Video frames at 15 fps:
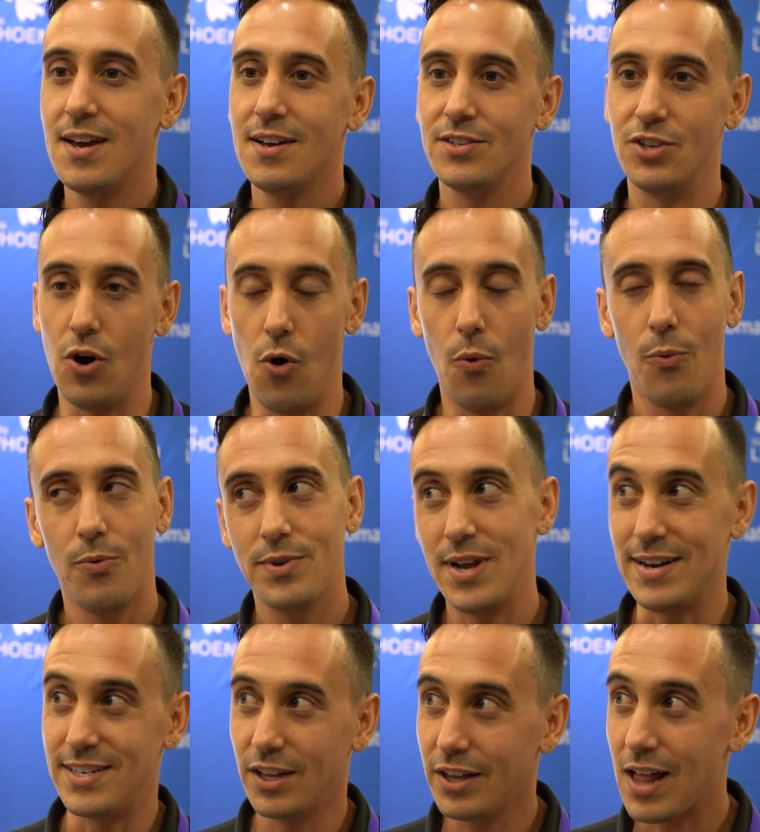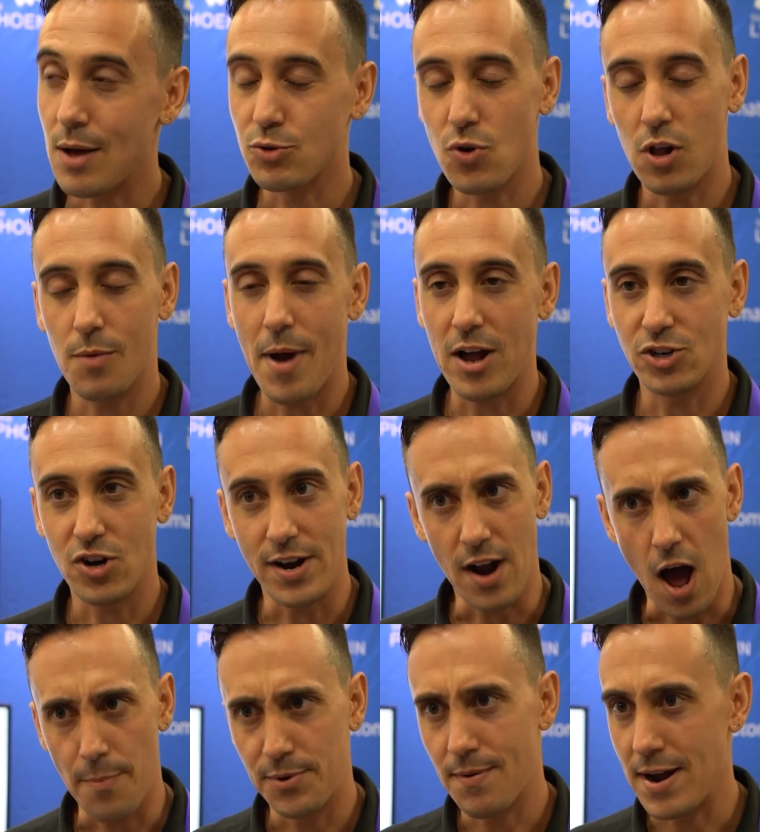So at Tilia Labs, we're all about trying to
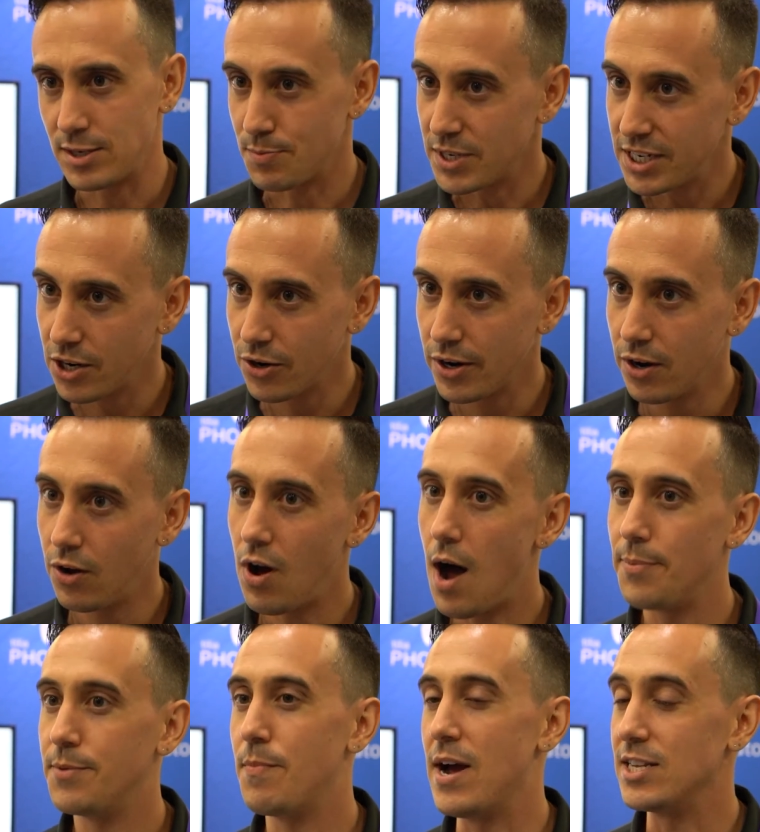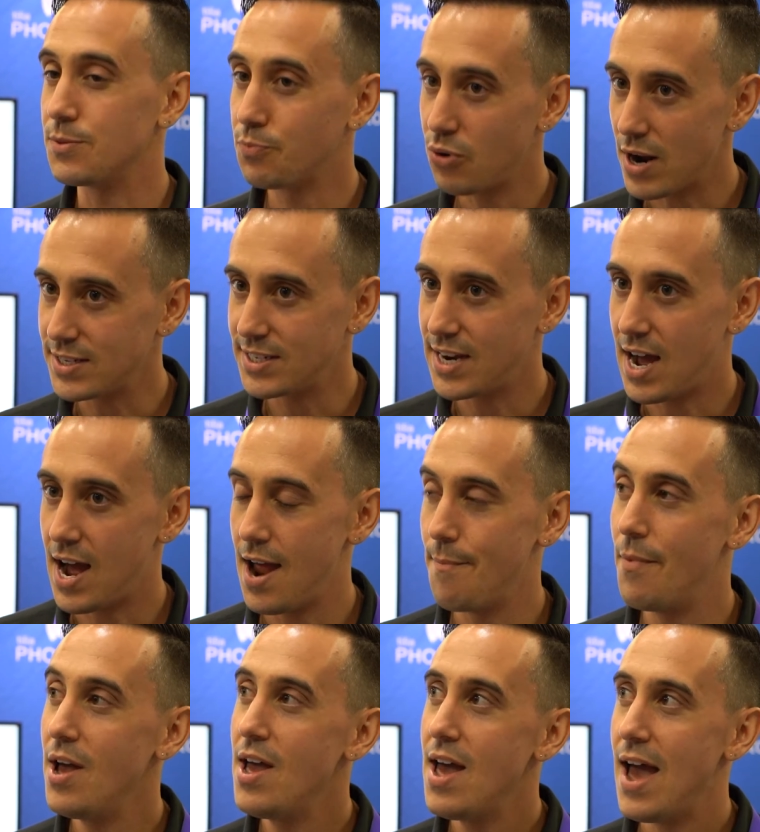optimize material, optimize press
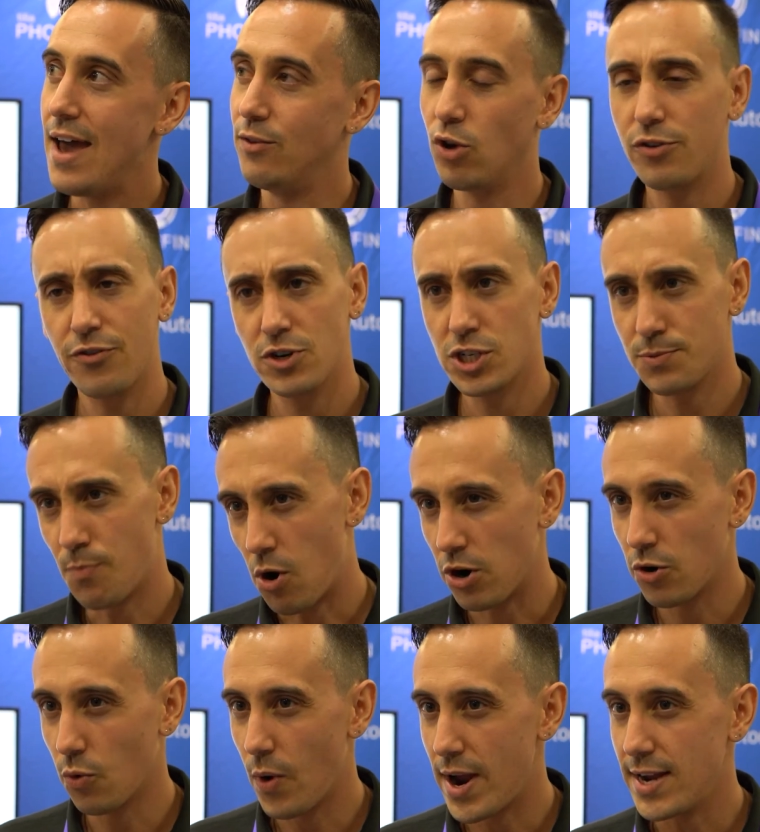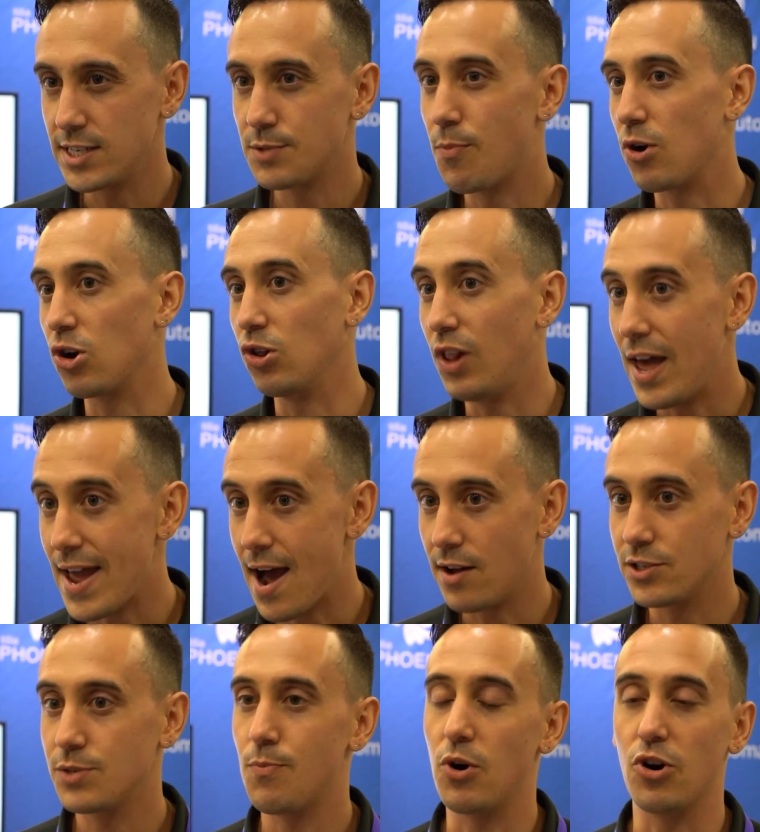time, and look for smarter ways, smarter
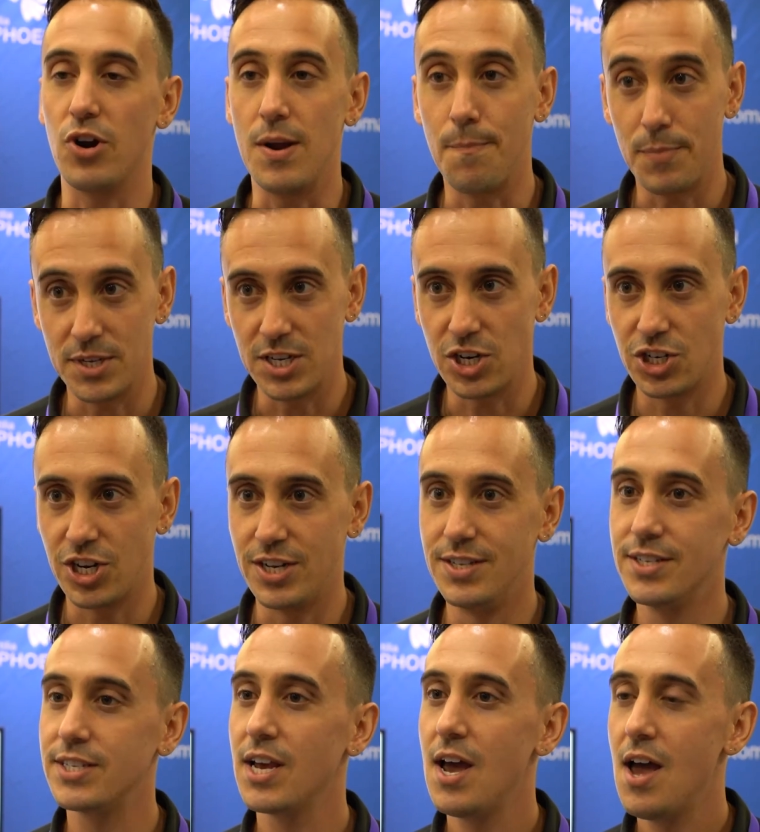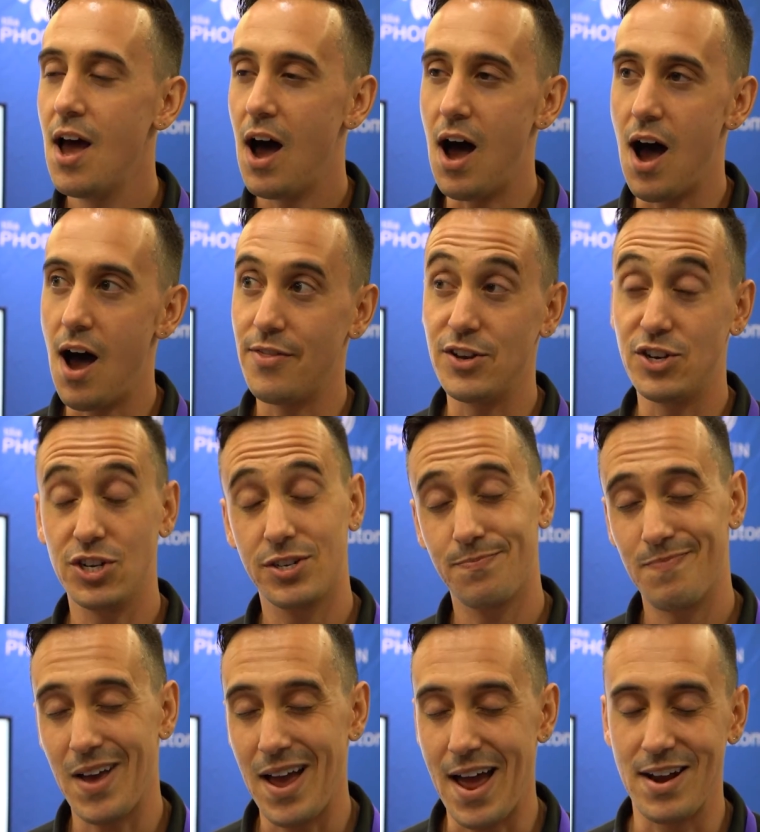layouts, smarter impositions that just
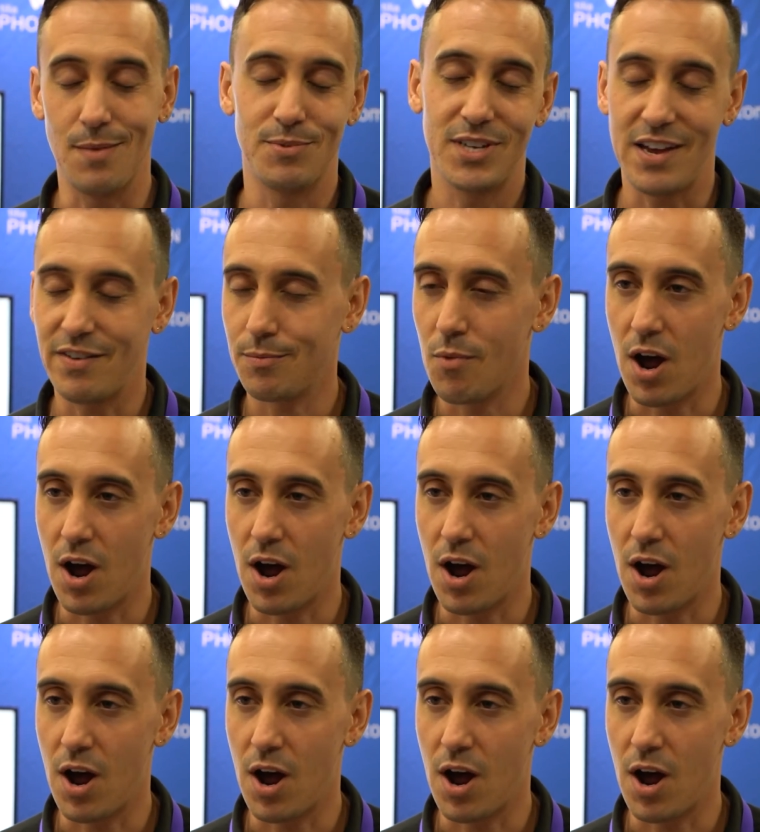end up saving